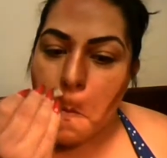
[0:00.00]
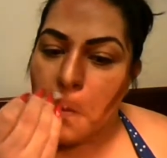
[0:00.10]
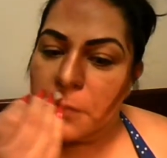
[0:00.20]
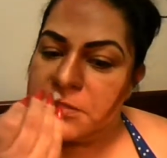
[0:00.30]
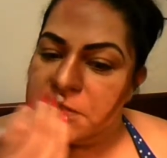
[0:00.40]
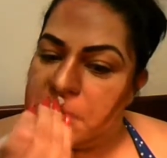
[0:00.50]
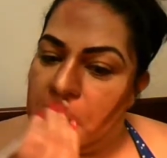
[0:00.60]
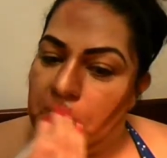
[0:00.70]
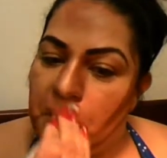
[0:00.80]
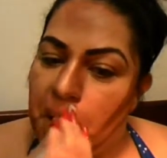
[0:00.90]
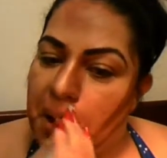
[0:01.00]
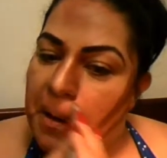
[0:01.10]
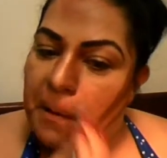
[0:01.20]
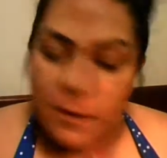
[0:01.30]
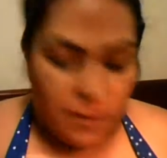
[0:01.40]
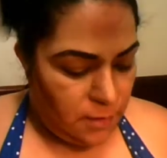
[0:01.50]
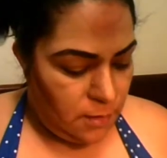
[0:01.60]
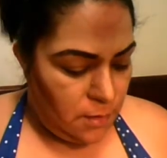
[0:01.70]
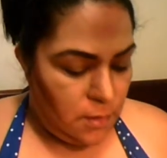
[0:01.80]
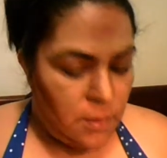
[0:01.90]
Just come around.
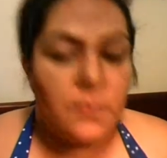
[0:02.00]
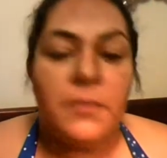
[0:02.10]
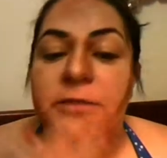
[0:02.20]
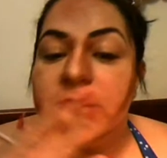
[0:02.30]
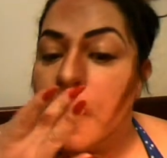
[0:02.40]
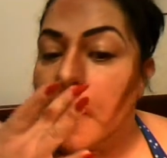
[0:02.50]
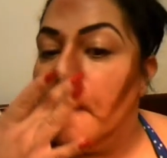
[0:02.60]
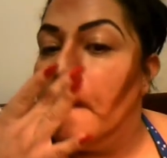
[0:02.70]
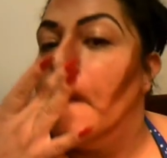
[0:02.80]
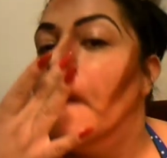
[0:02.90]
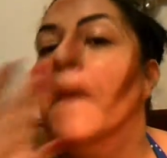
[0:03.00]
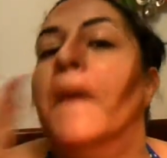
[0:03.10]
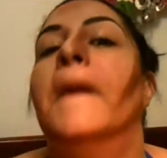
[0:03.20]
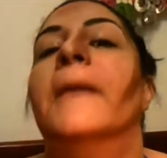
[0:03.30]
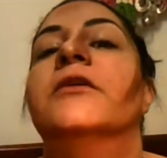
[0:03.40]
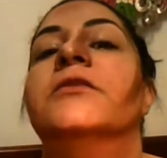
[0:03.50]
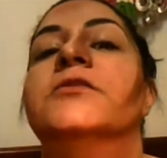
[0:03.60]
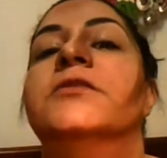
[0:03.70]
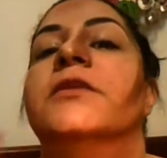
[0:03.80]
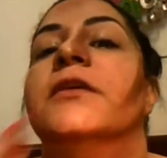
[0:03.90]
Make sure,
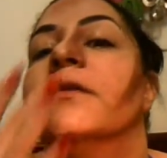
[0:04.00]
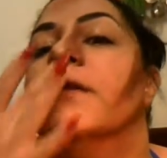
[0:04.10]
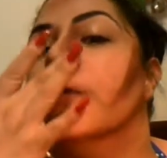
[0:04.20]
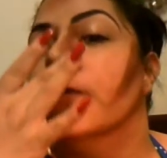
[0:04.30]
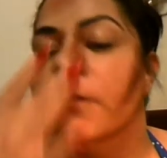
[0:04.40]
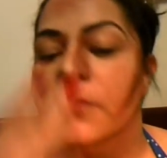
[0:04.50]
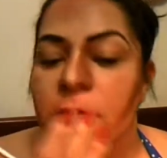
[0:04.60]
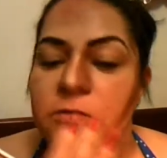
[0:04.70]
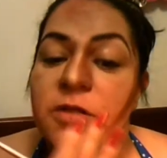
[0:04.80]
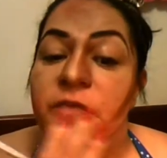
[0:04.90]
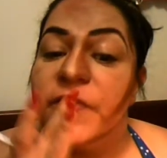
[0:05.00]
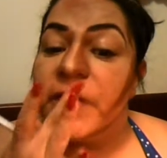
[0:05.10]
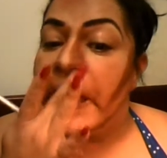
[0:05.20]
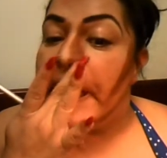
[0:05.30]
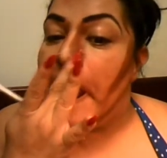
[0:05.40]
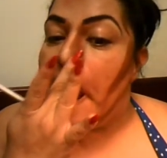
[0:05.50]
see down here on your nose, don't forget it.